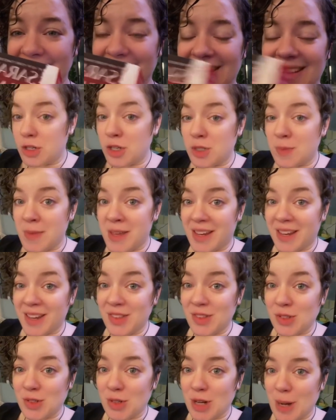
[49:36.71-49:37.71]
She's making
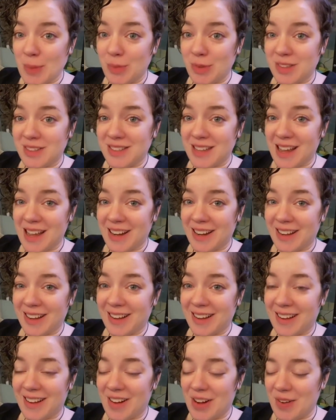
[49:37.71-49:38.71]
the drop with Danika.
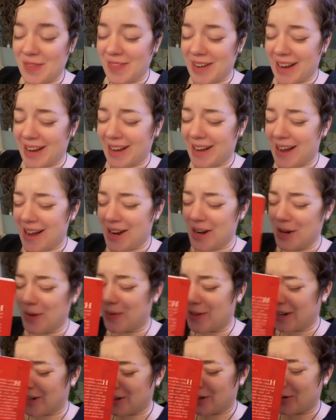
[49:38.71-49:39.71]
Oh my god, I'm
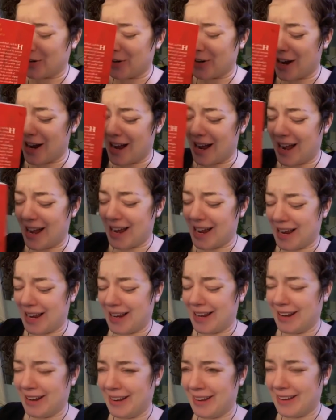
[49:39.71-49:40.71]
gonna cry.
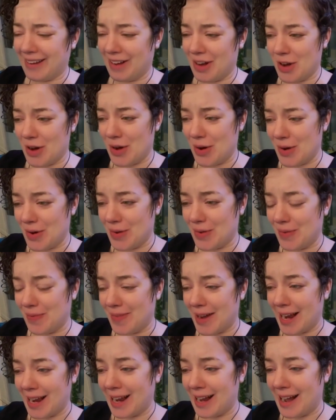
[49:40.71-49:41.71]
Oh
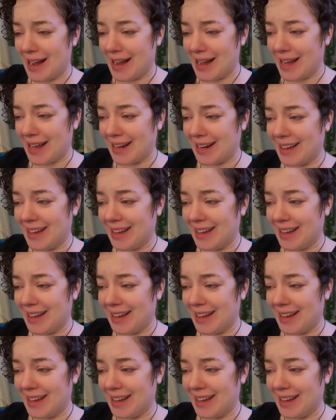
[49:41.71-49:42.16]
my god.